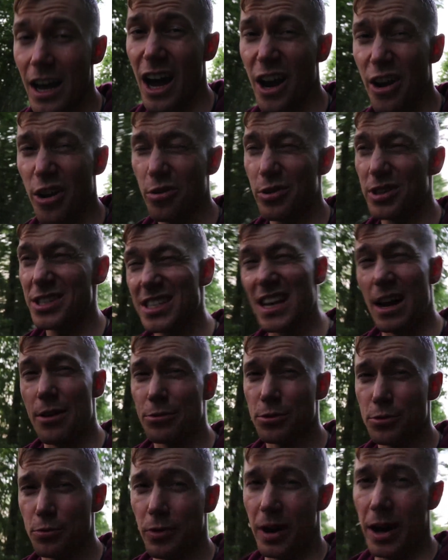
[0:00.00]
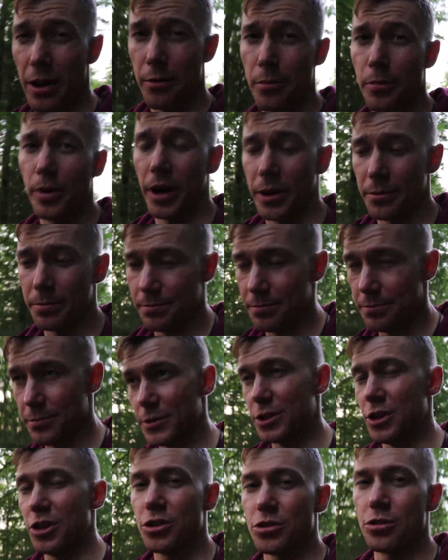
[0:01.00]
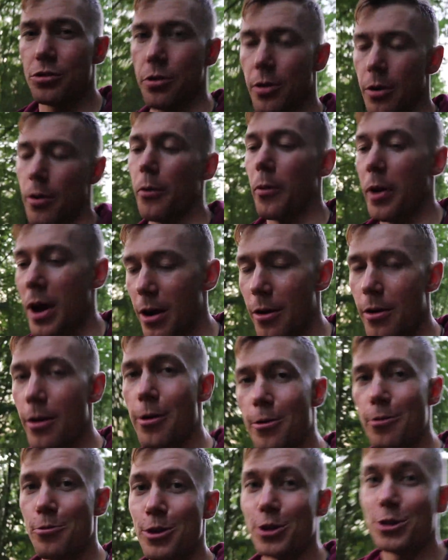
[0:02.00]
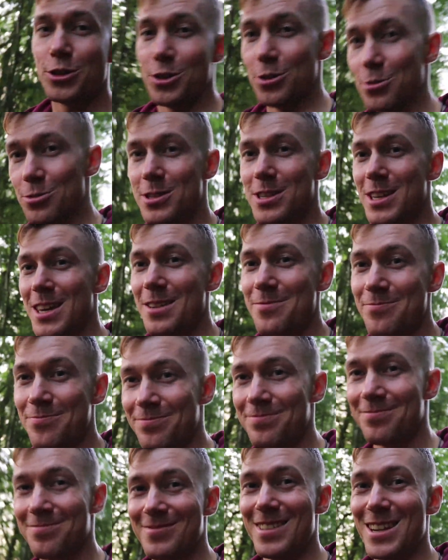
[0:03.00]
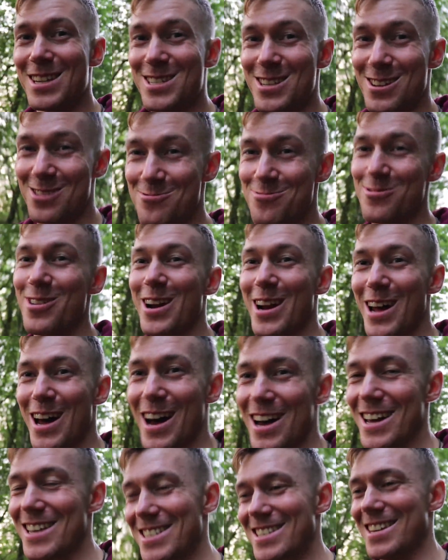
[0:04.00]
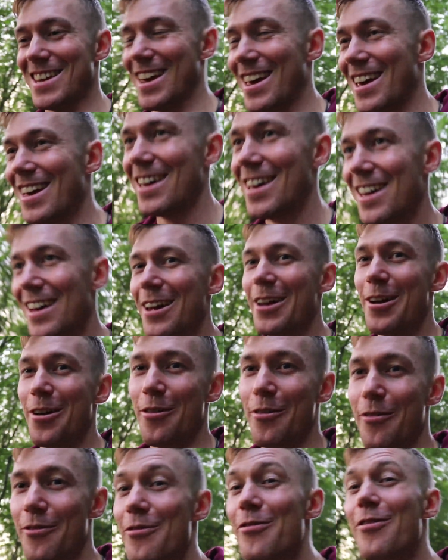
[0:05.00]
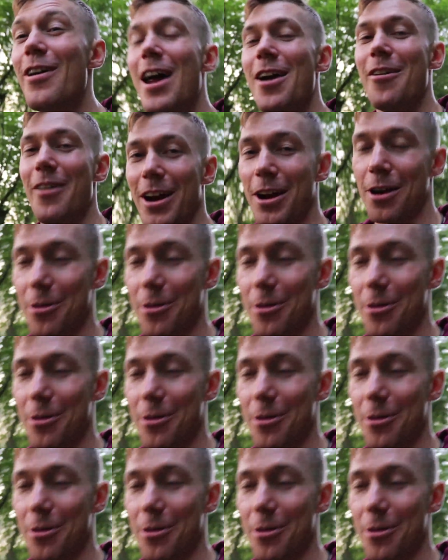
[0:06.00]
I know it sounds weird, but just so you're aware, what you see is not what I see. You're very